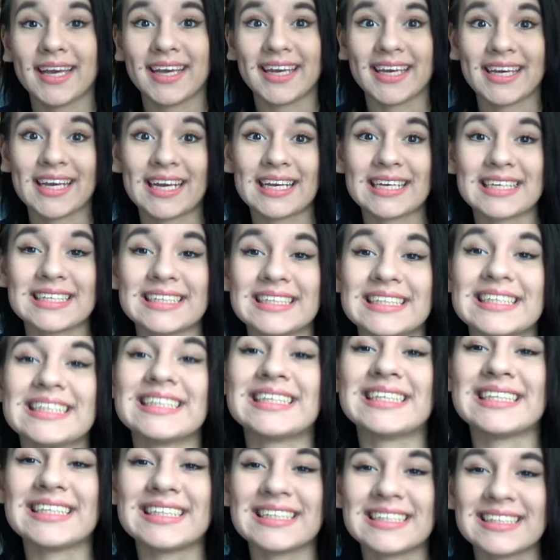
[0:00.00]
Hey guys,
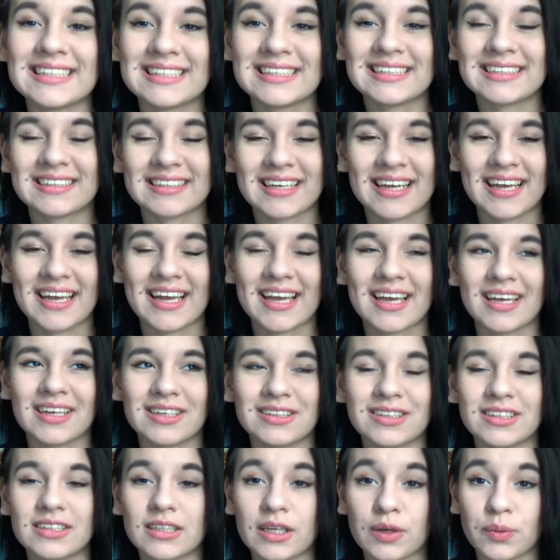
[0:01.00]
it's Denise,
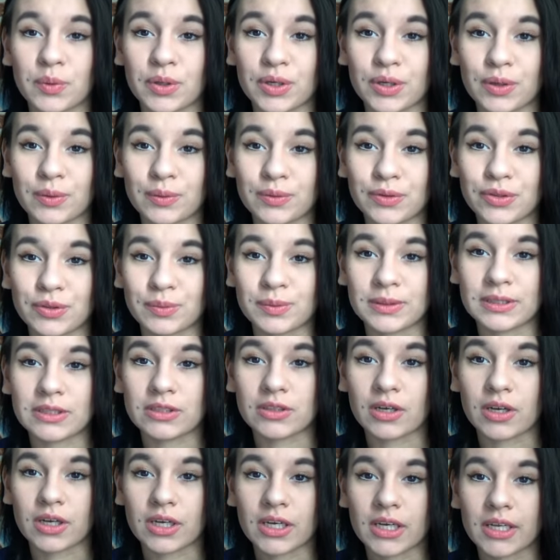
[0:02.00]
and today we're going to be
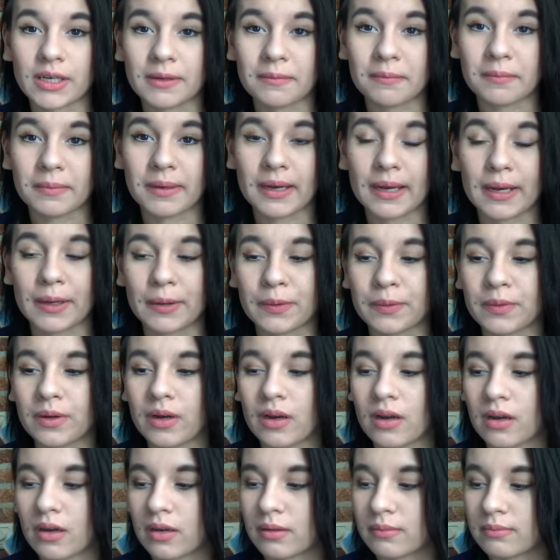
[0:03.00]
talking about
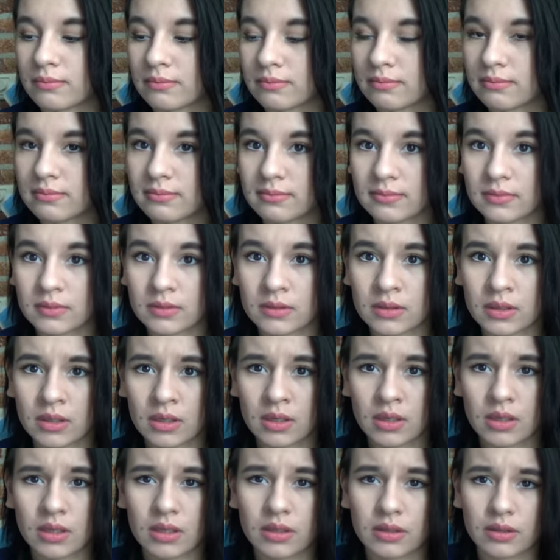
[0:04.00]

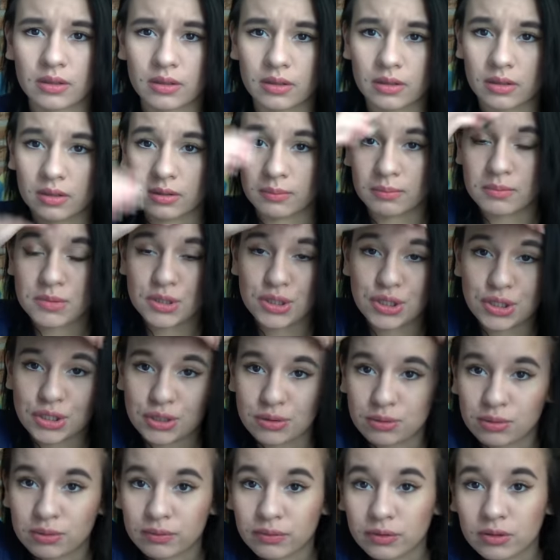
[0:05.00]
the Miss
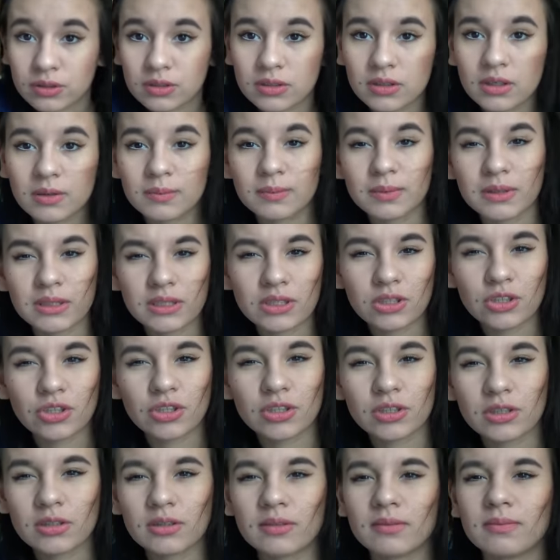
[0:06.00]
Universe
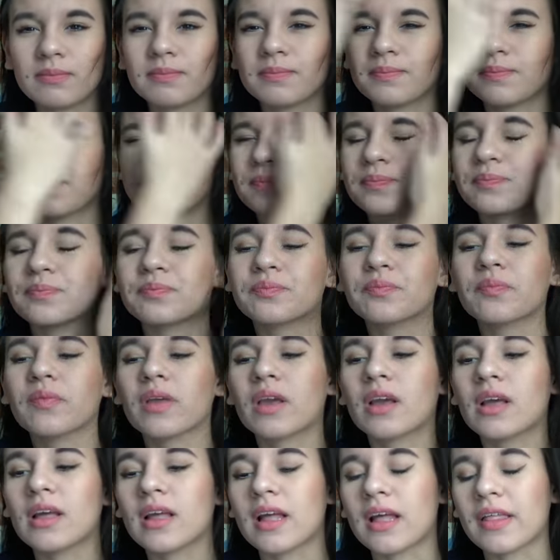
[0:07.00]
competition
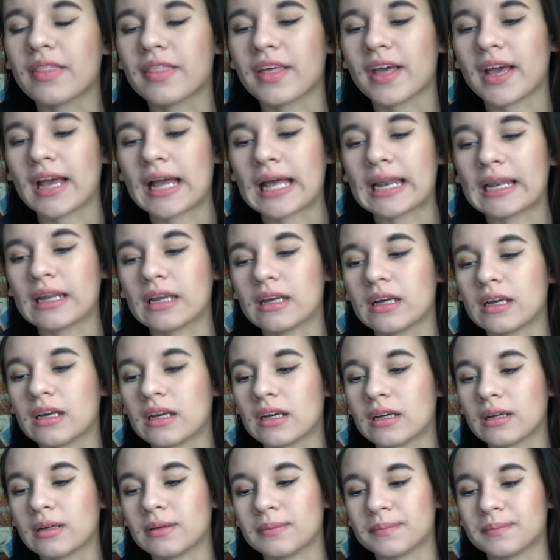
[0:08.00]
that
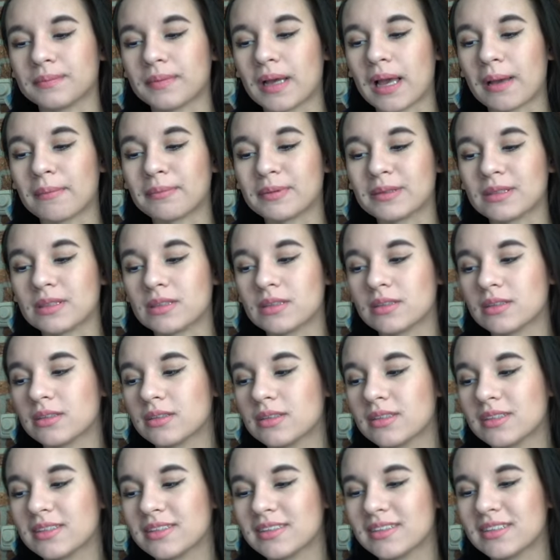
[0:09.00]
happened
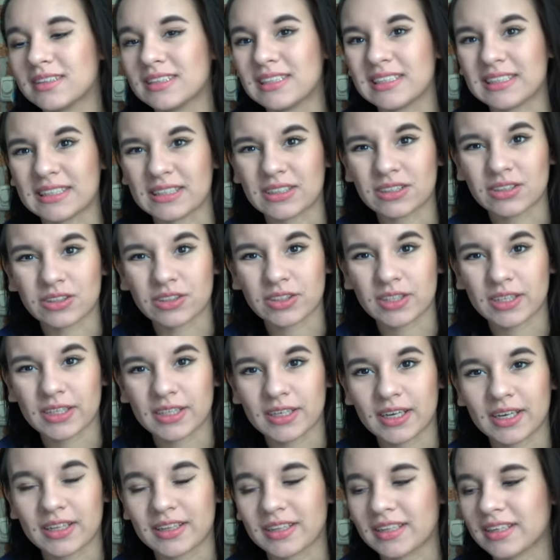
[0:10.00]
yesterday,
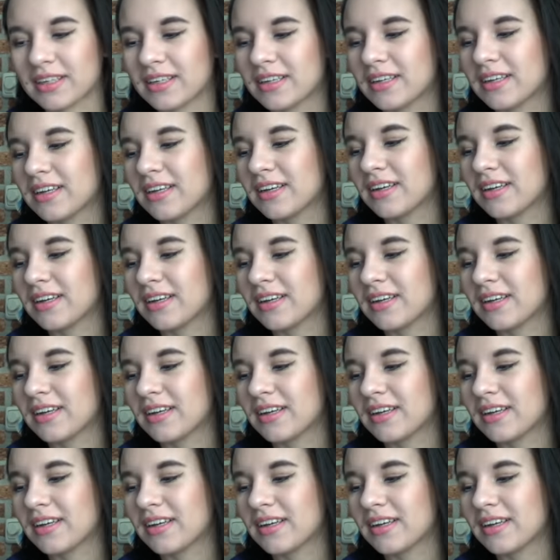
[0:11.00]
I think.